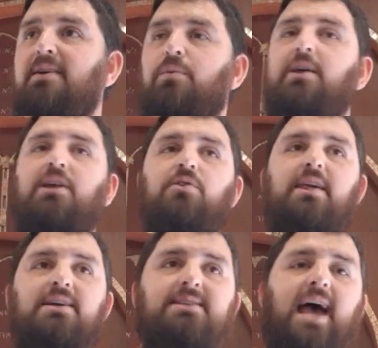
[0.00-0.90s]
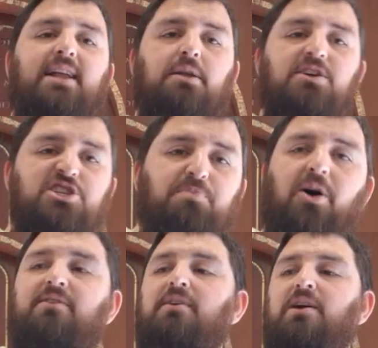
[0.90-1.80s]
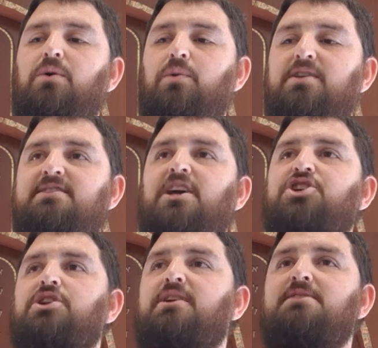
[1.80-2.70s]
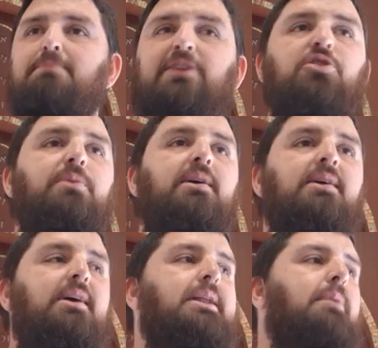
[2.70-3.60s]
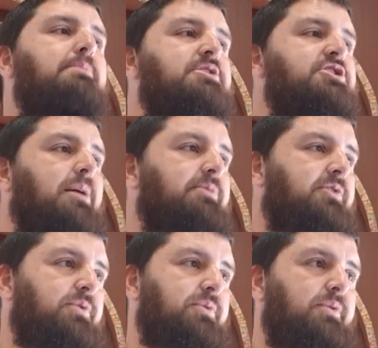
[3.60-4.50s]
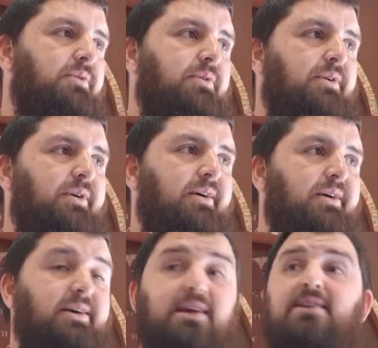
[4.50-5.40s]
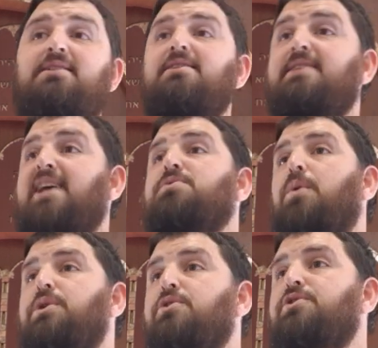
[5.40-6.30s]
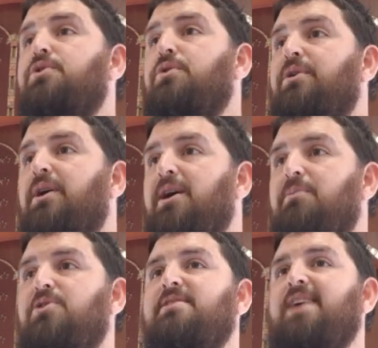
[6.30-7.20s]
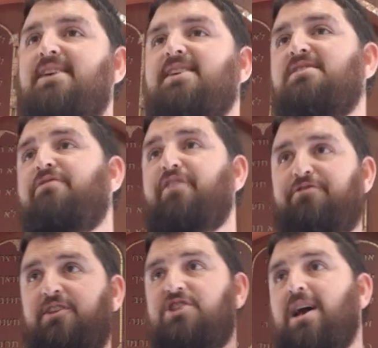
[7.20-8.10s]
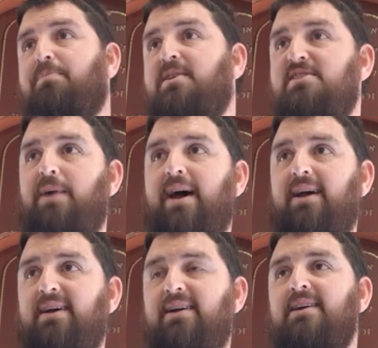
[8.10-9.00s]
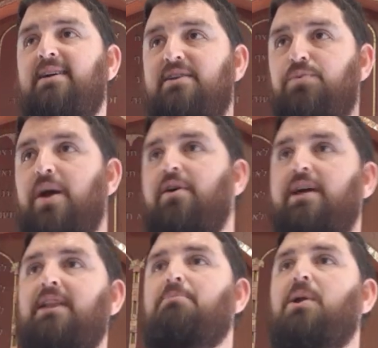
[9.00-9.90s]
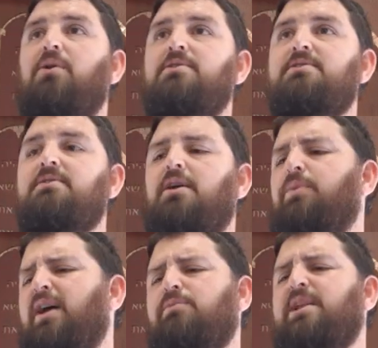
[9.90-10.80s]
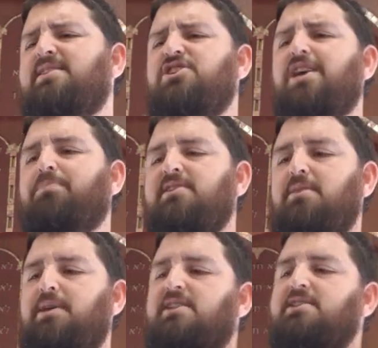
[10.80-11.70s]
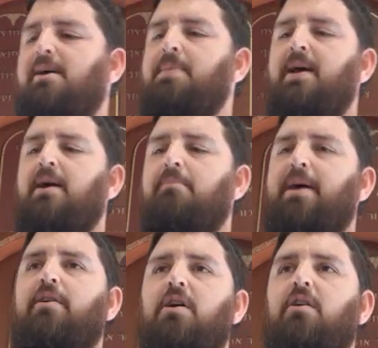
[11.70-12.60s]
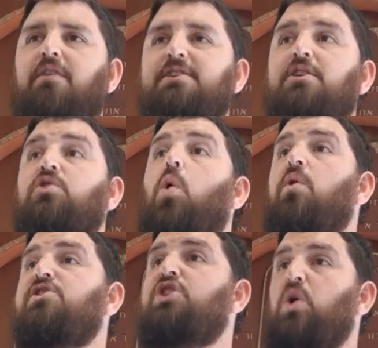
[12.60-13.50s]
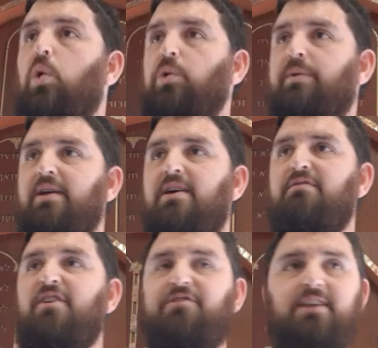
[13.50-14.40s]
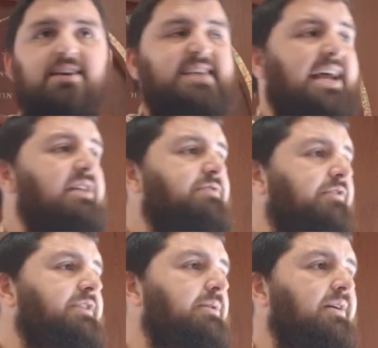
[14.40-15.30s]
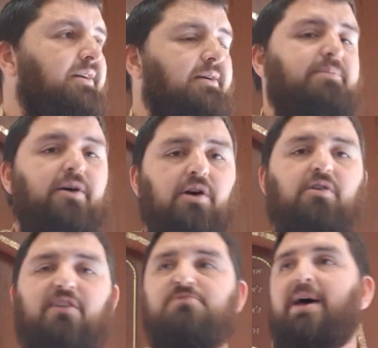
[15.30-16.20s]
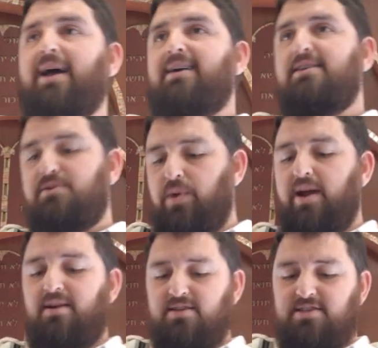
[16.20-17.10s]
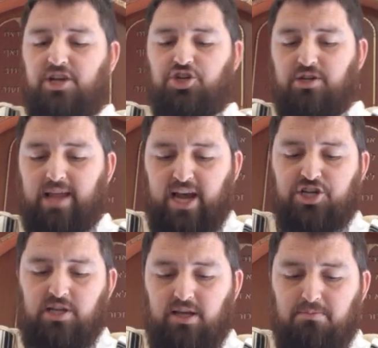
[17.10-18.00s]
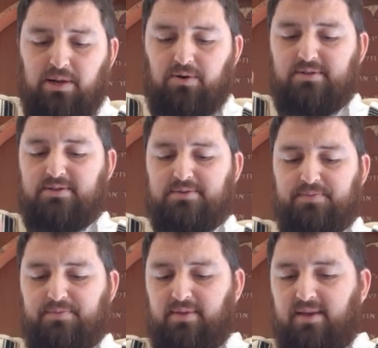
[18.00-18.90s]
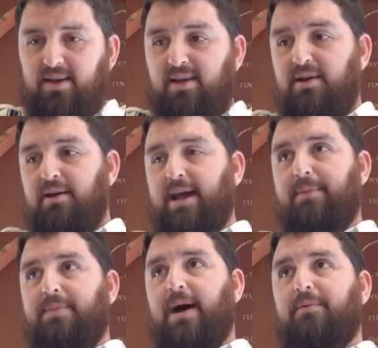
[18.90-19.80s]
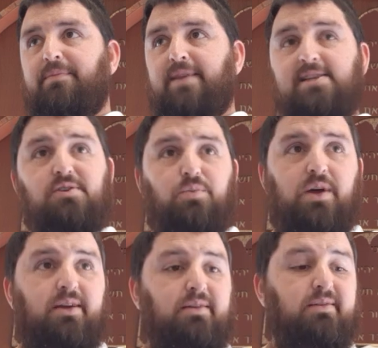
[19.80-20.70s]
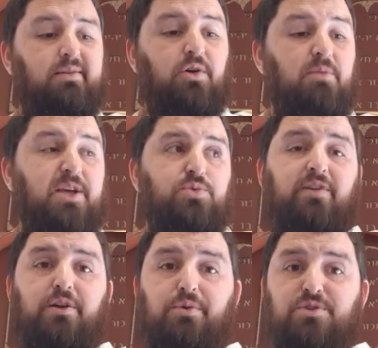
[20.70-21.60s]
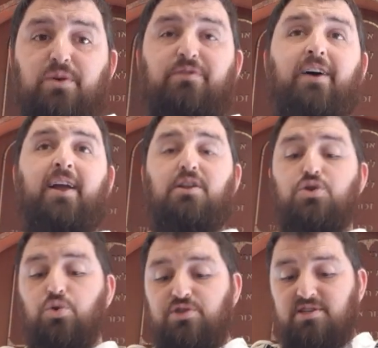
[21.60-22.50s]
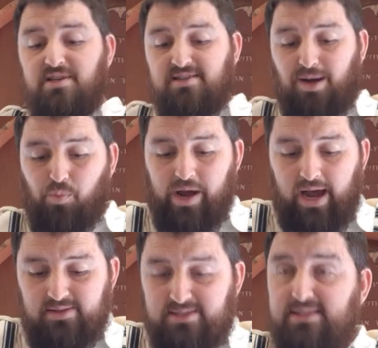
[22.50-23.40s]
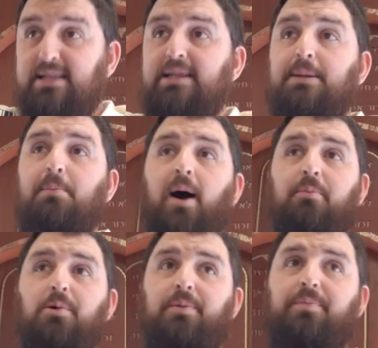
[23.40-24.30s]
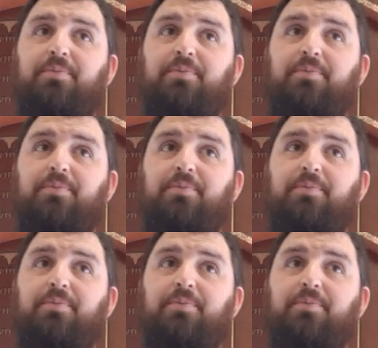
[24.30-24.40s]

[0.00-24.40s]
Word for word: you get to the exact spot where this section is meant to be in Numbers chapter 2. He says that's why we use a nun because it tells us 50 chapters back is where it belongs. And when, I, when he says chapters, he means um, paragraphs in the Torah scroll. 50, exactly 50 paragraphs back is where the section actually belongs. Okay, now that's not where the only place we find nuns. We find nuns somewhere else in the Bible.